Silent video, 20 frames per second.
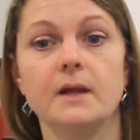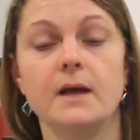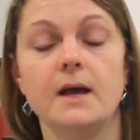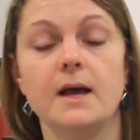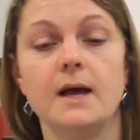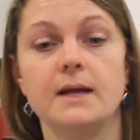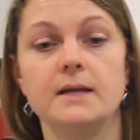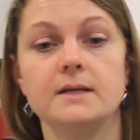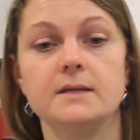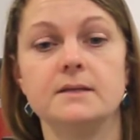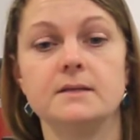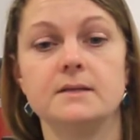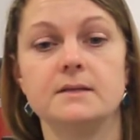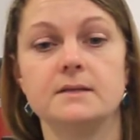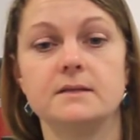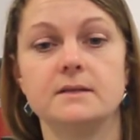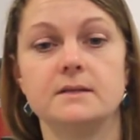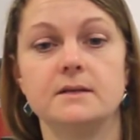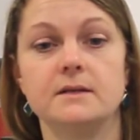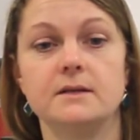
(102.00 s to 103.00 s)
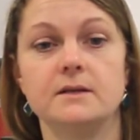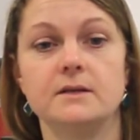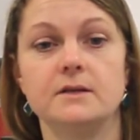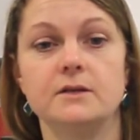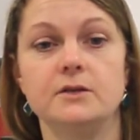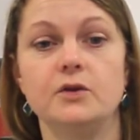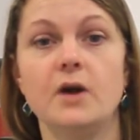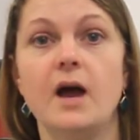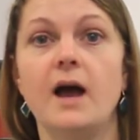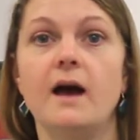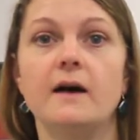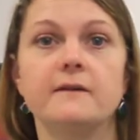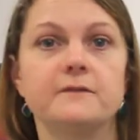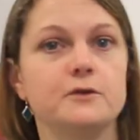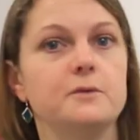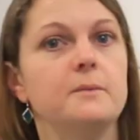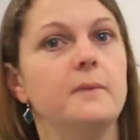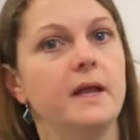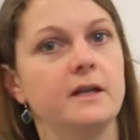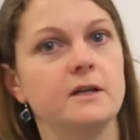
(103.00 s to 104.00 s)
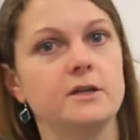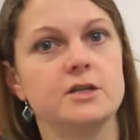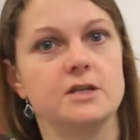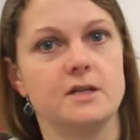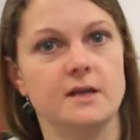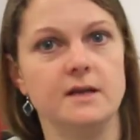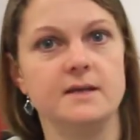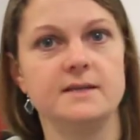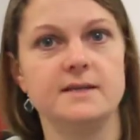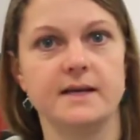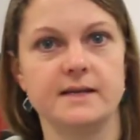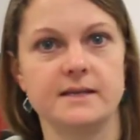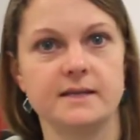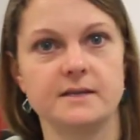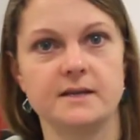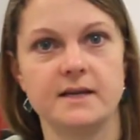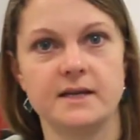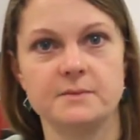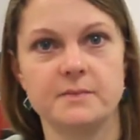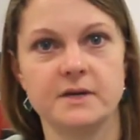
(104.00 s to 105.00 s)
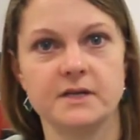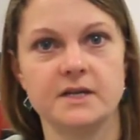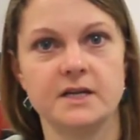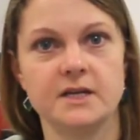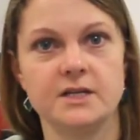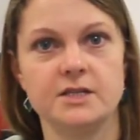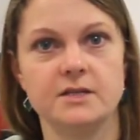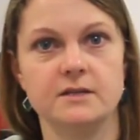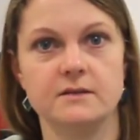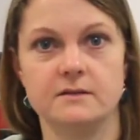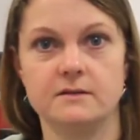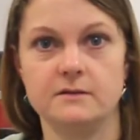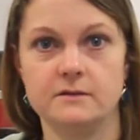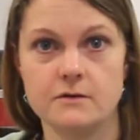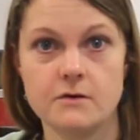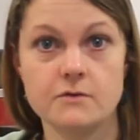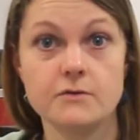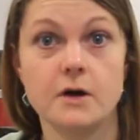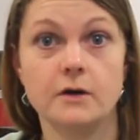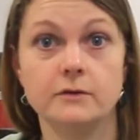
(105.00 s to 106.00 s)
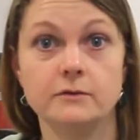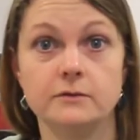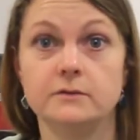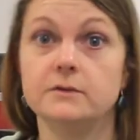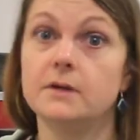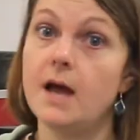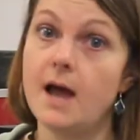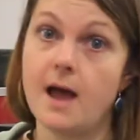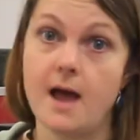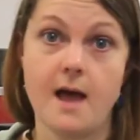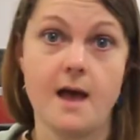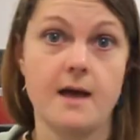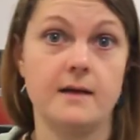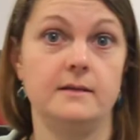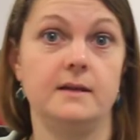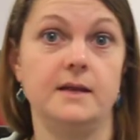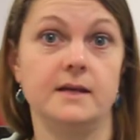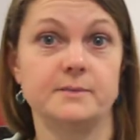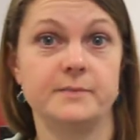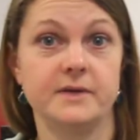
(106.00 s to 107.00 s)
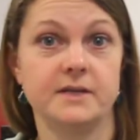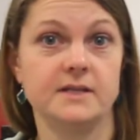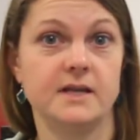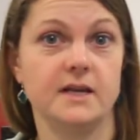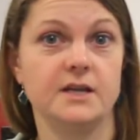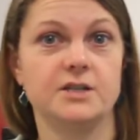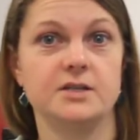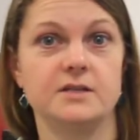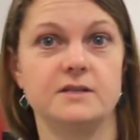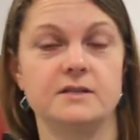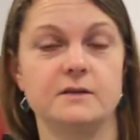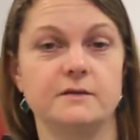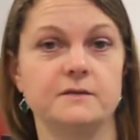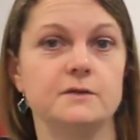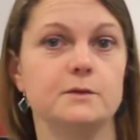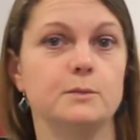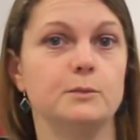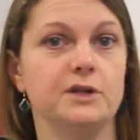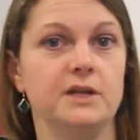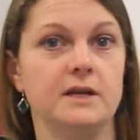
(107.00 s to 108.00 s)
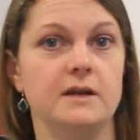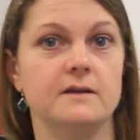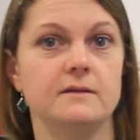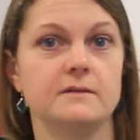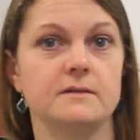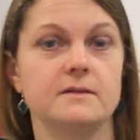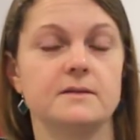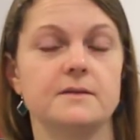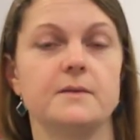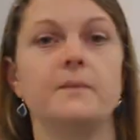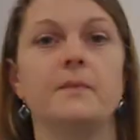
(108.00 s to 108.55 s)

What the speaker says: and you have to manage these expectations, your own and the expectations of somebody else.